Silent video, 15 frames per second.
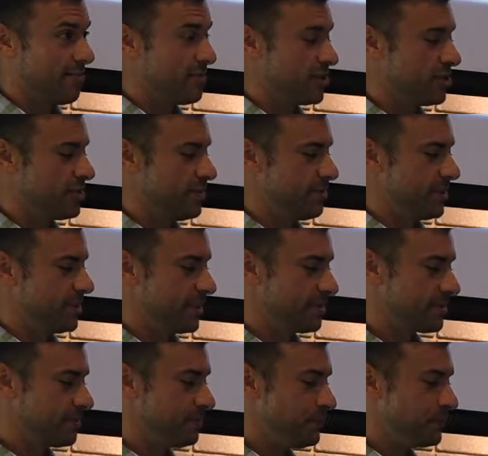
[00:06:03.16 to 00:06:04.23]
efficiency
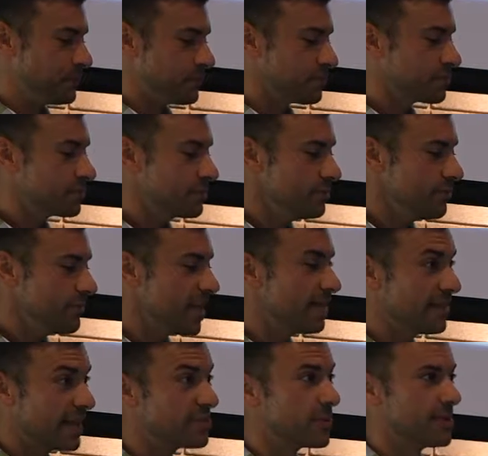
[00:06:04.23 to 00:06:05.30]
buildings.
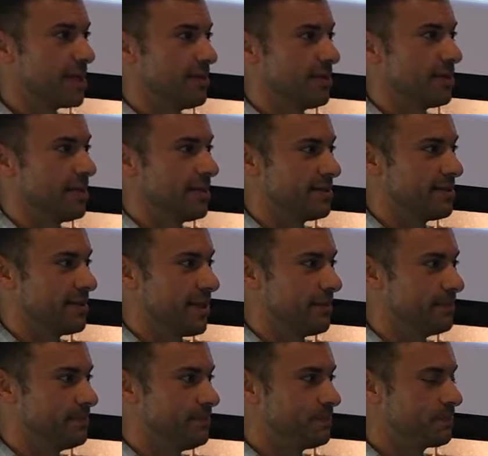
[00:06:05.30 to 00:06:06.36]
That's what they look like
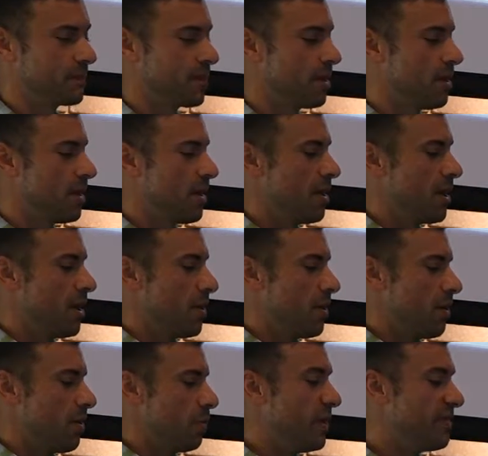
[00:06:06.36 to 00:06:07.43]
today.
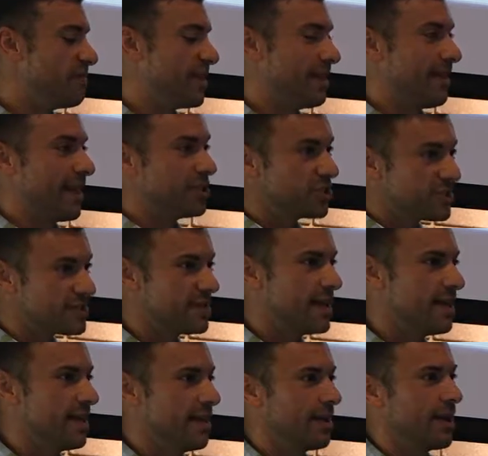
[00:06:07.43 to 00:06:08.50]
We've been
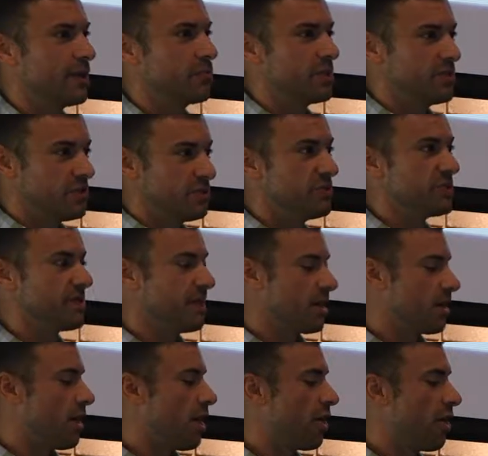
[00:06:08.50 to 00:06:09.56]
legislating and
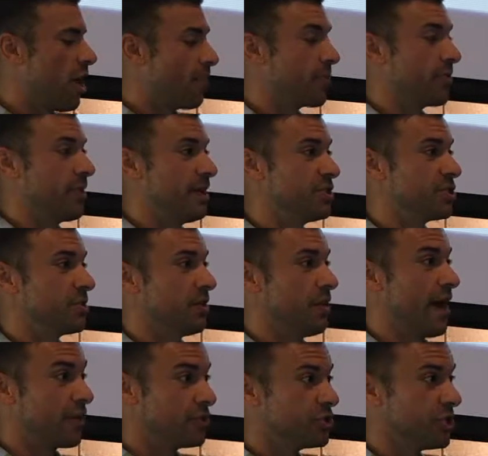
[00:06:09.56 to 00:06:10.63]
reducing our operational
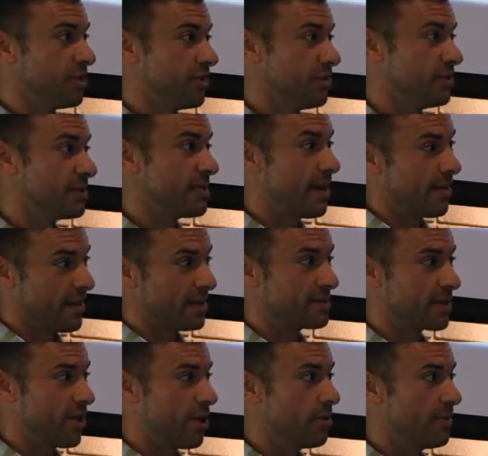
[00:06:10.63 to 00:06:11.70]
energy use and
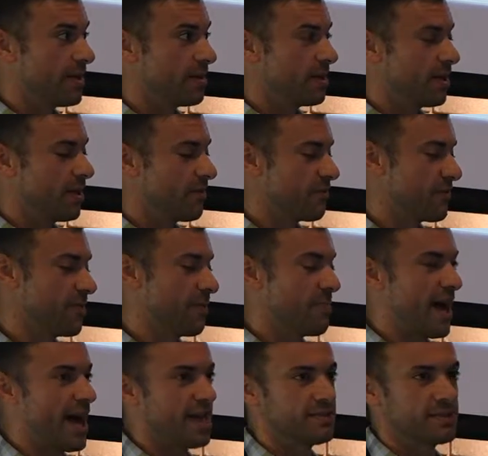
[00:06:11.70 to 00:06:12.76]
thus carbon for the
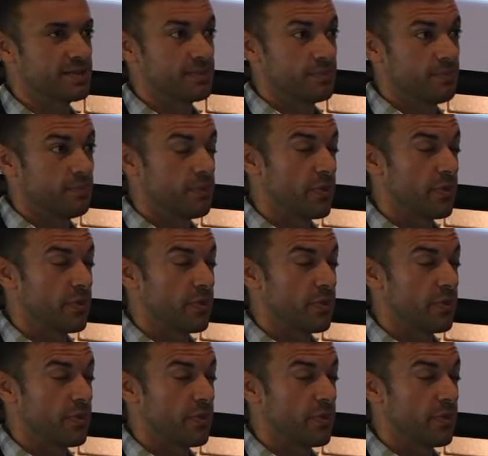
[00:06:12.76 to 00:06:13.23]
past